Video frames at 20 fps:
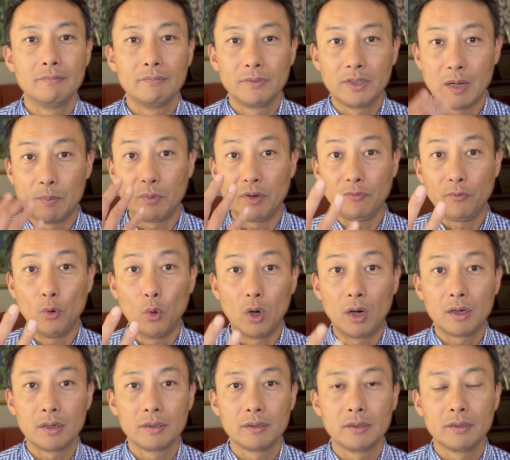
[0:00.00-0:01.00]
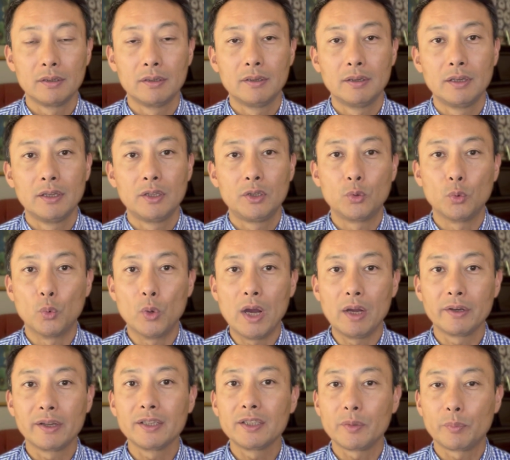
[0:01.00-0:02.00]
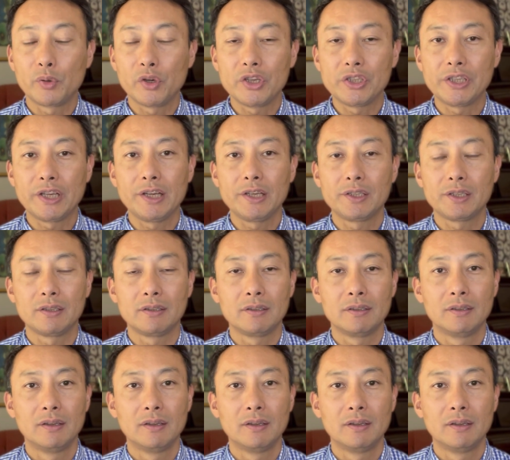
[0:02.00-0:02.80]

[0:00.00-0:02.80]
Number 4, dwelling depreciation.